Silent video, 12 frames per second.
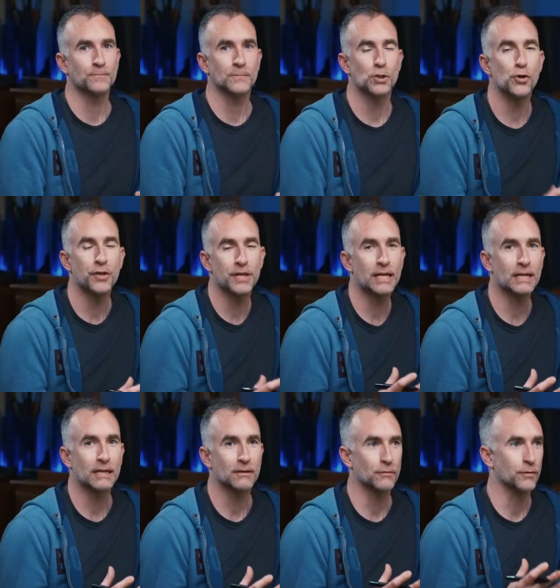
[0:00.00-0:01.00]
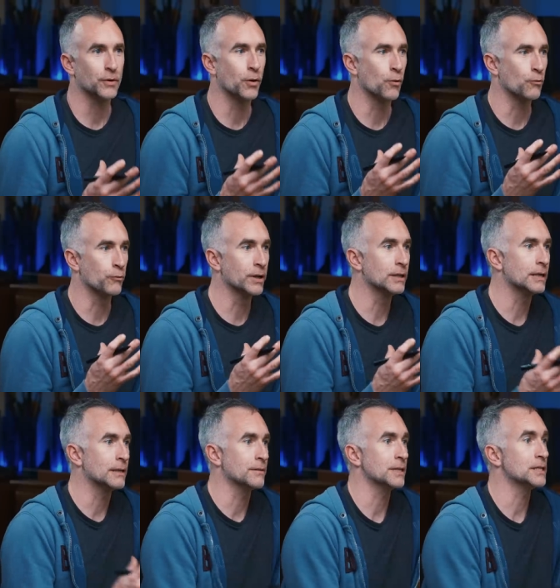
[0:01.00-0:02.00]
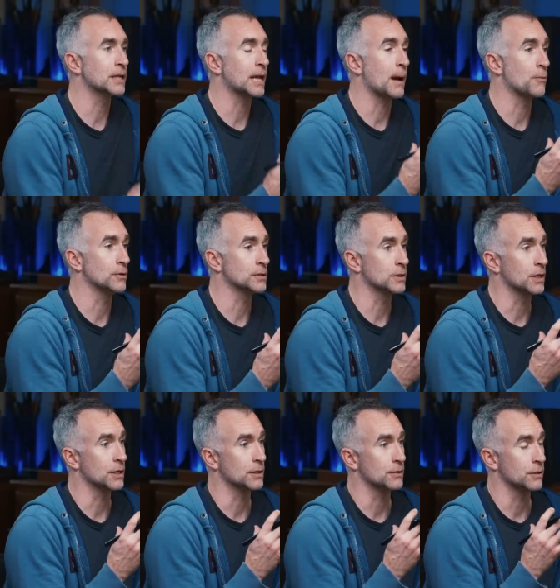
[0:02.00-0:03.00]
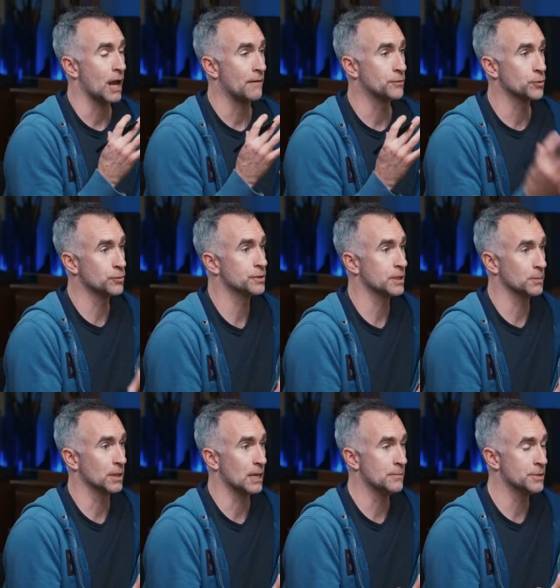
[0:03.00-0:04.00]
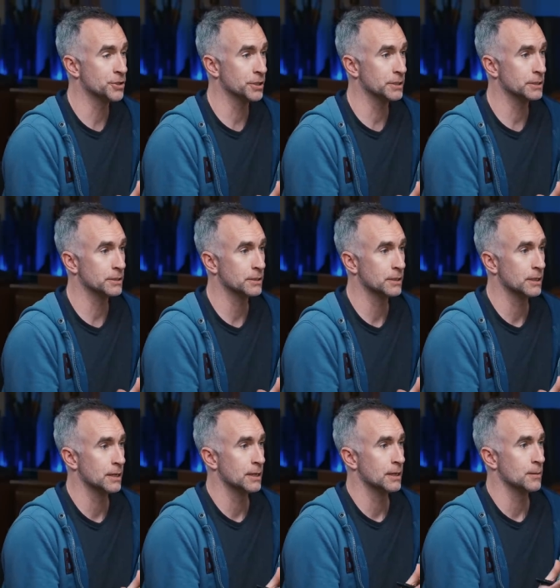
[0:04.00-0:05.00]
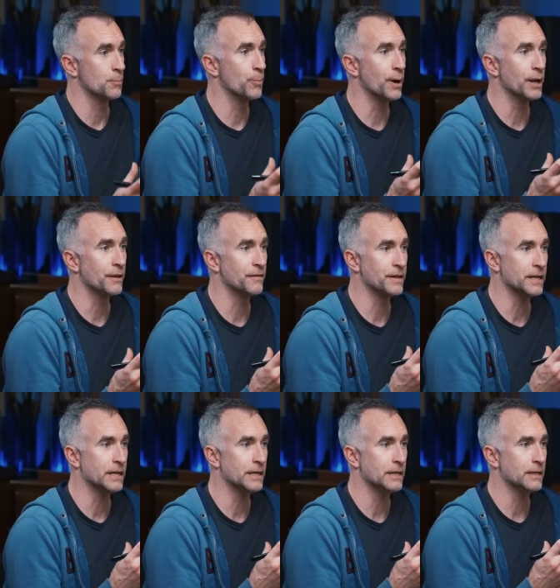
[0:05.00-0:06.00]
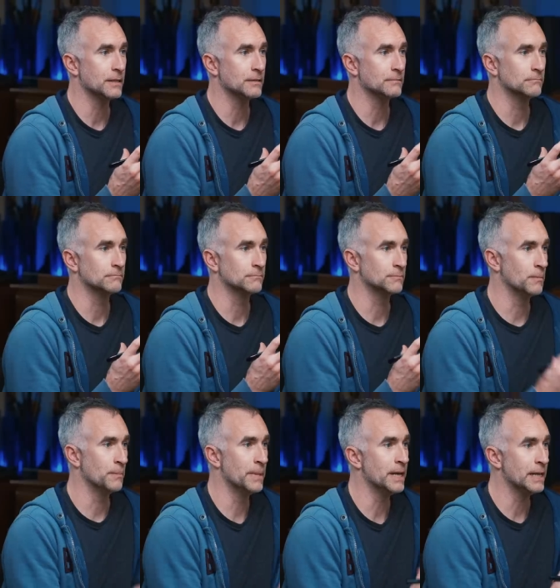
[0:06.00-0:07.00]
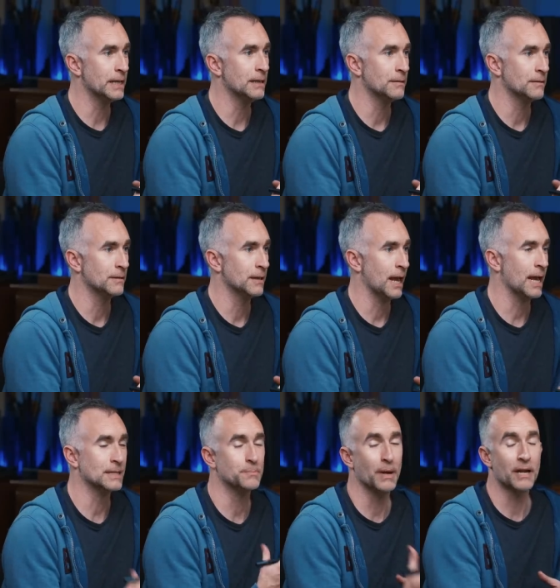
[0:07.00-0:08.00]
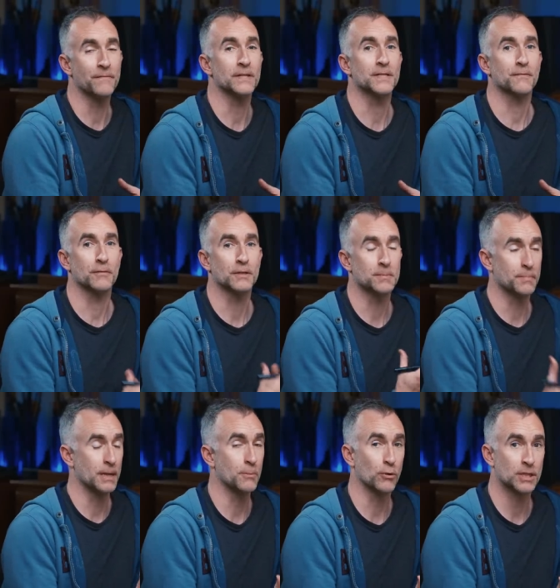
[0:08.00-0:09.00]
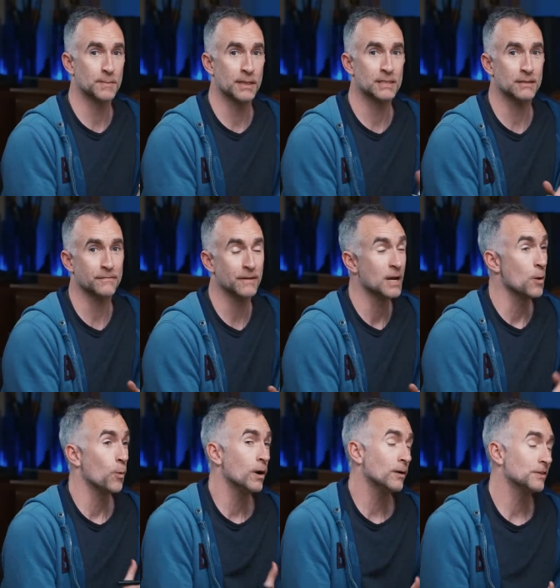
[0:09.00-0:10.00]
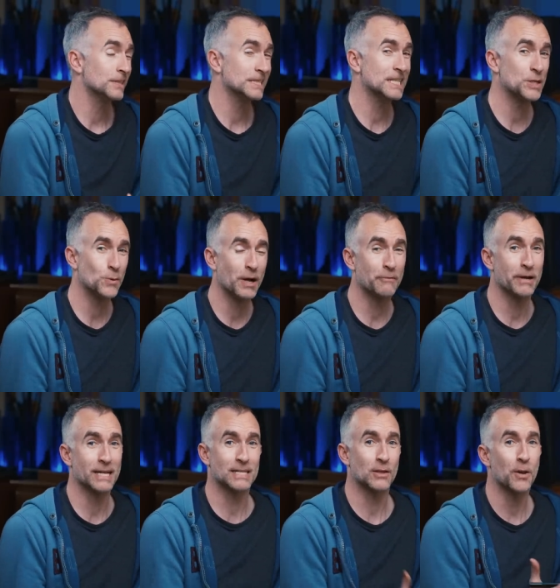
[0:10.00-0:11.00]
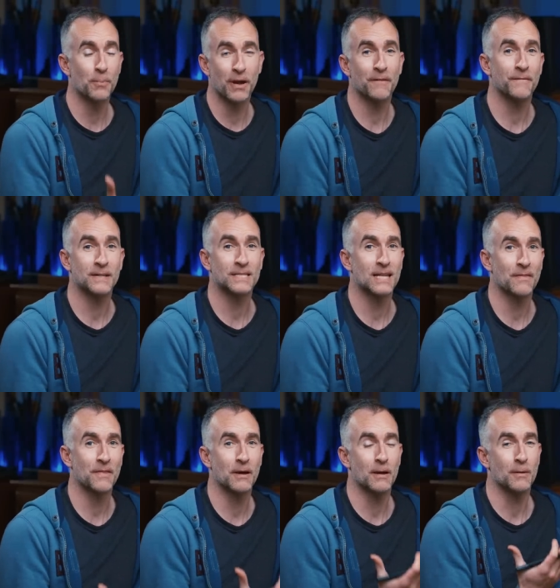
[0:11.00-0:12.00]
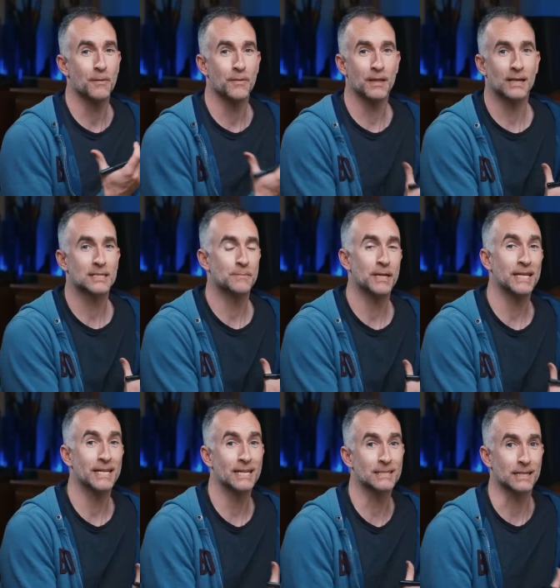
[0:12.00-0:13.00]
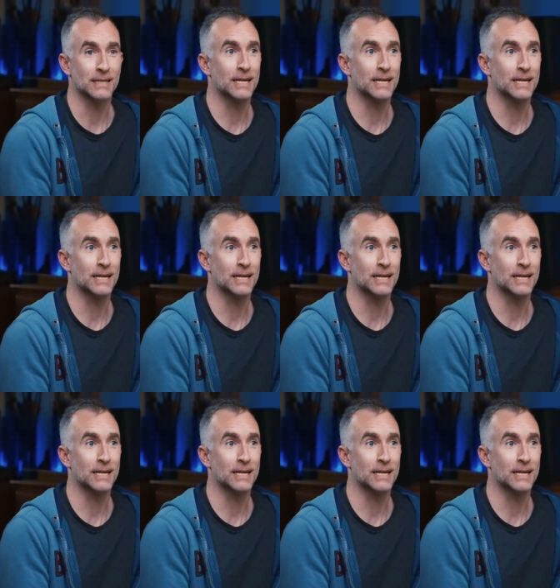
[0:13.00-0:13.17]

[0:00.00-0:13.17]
So you'd think, you know, really these are cameras that have two similar images, but the Mini has benefits for its being more expensive. Well, the C200 has a lot of benefits that the, the Alexa Mini doesn't.